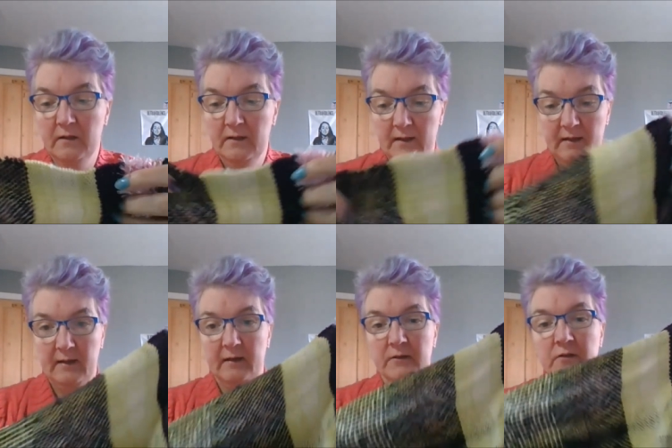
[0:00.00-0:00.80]

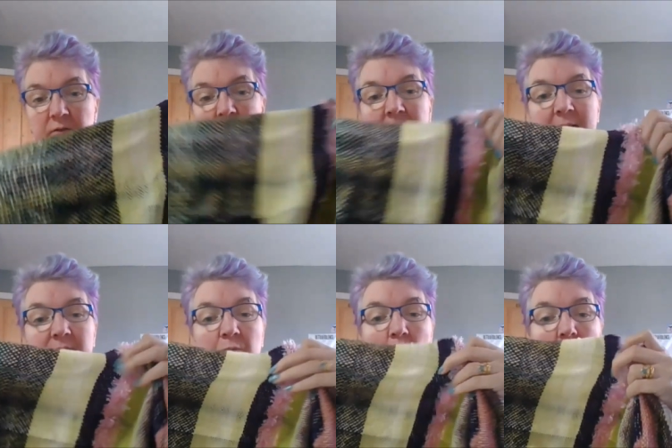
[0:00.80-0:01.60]
yeah, just, and that's
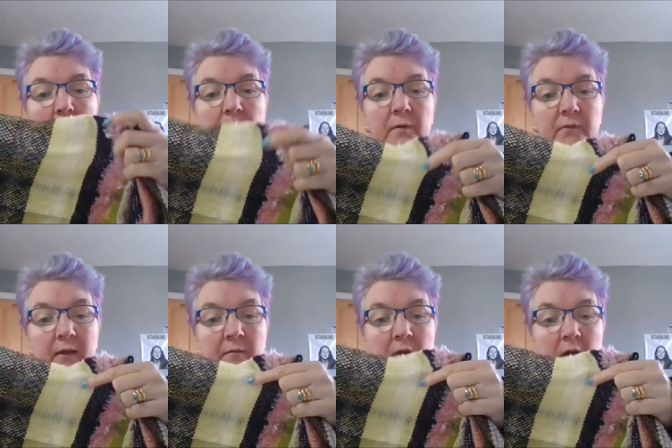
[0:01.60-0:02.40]
the warp,
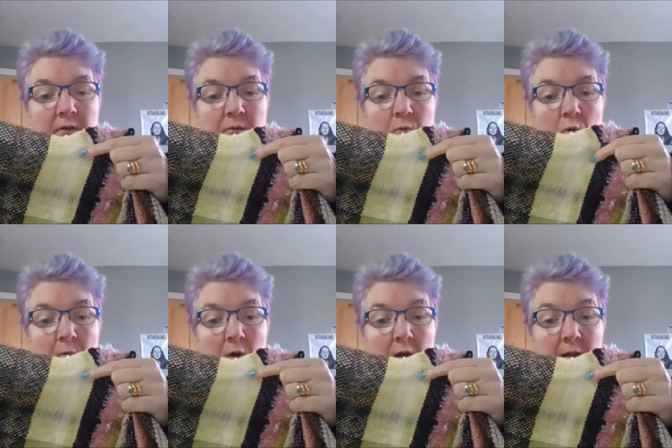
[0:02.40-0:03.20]
same yarn as the warp
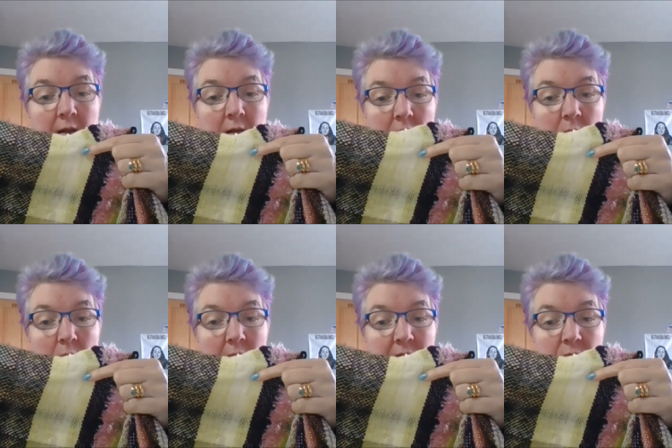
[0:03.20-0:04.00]

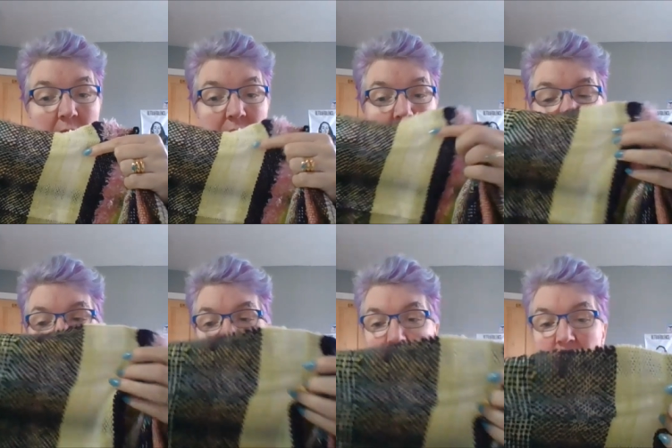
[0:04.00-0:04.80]
made as weft as well,
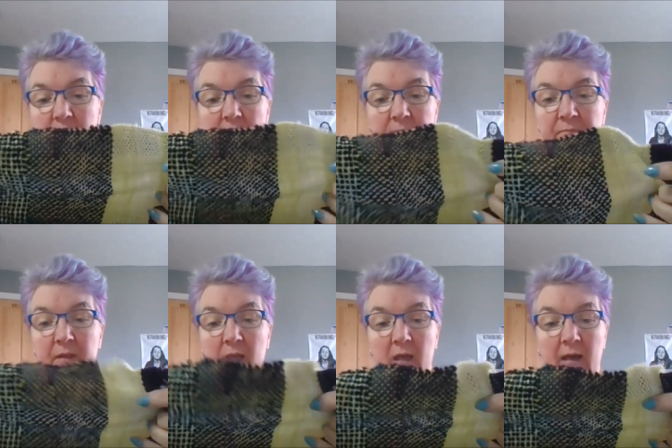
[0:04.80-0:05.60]
which is interesting
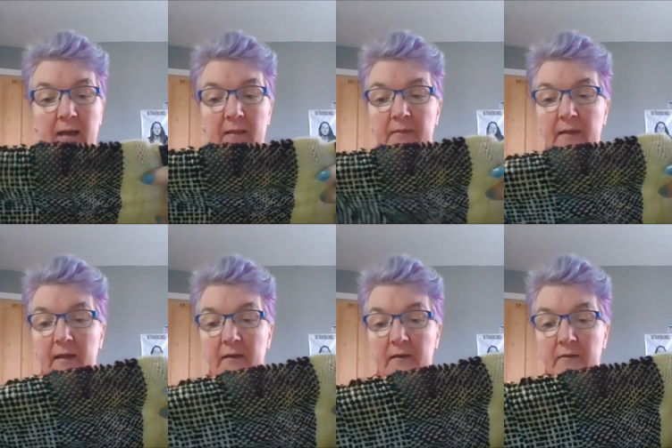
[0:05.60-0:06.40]
and
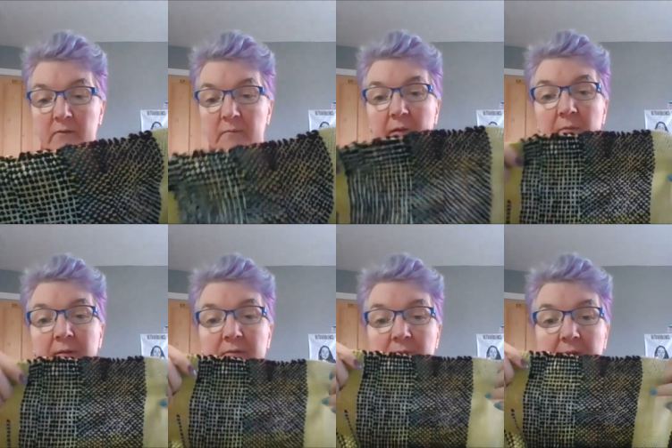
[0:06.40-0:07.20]
then some other
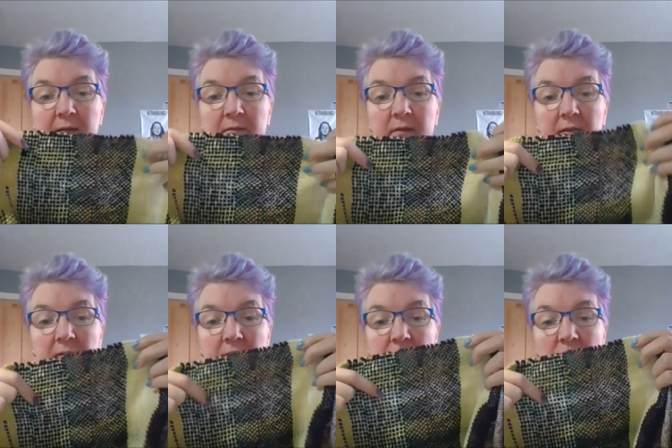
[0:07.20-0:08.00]
bits and
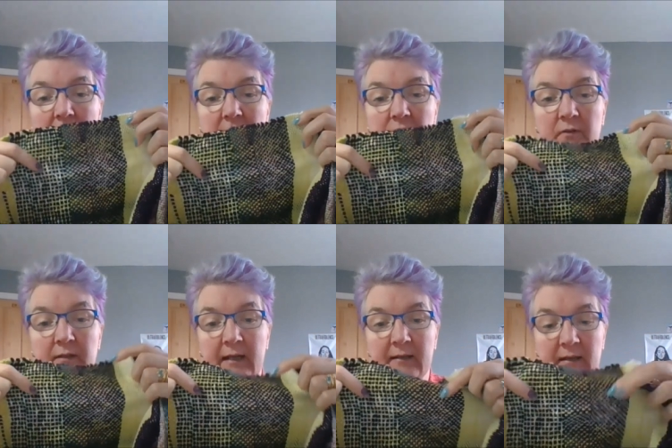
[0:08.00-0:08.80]
pieces. I tried different
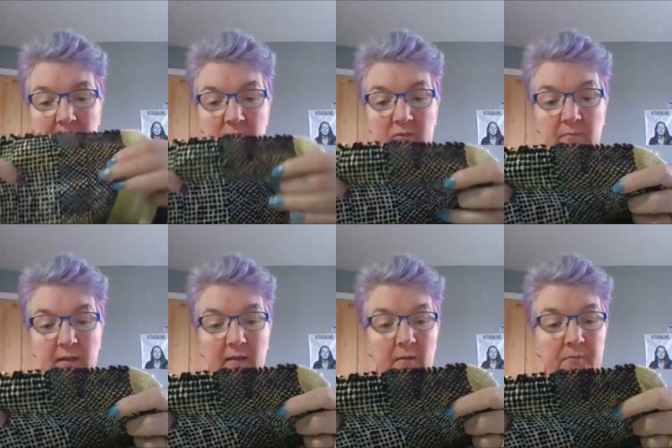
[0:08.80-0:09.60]
techniques, just
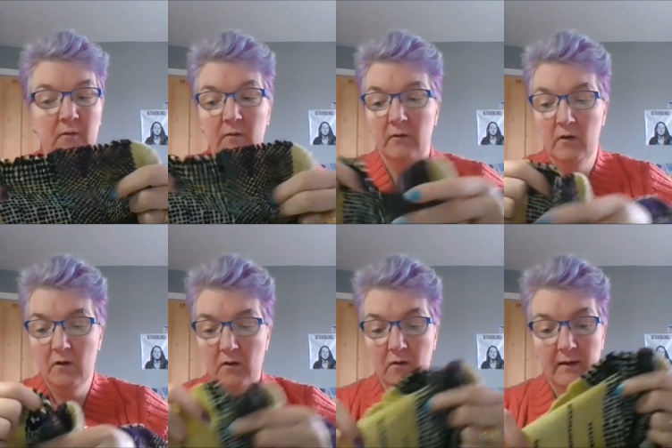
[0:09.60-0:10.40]
making it up as I go
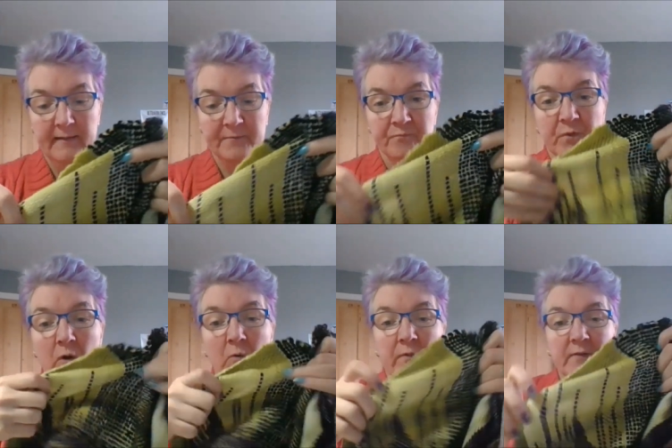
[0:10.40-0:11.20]
along.
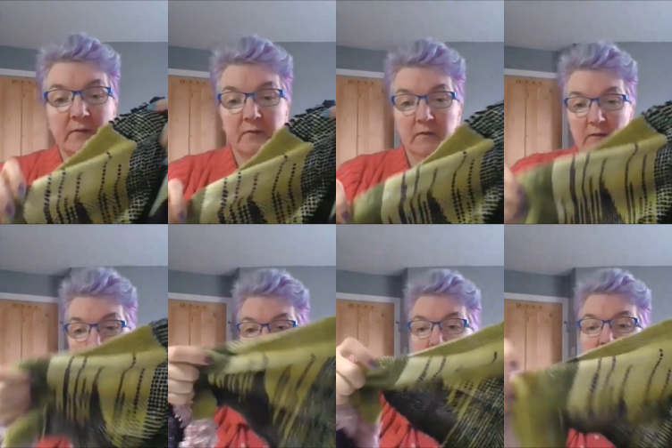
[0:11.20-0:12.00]
Oh, and this is
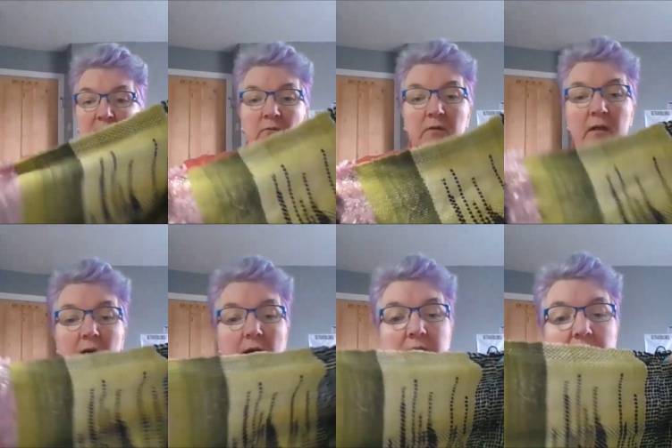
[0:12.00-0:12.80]
interesting. This is called
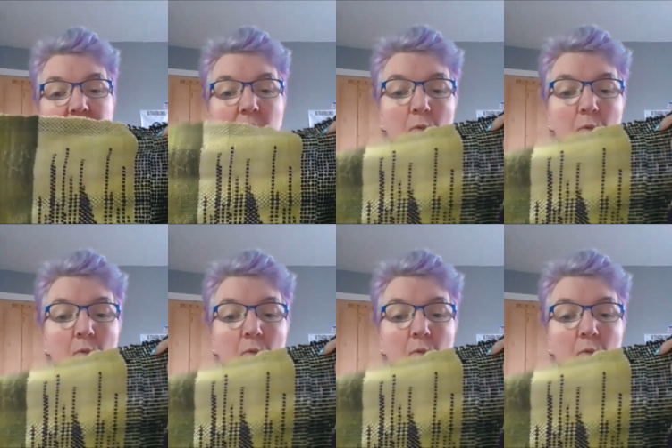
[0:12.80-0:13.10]
clasped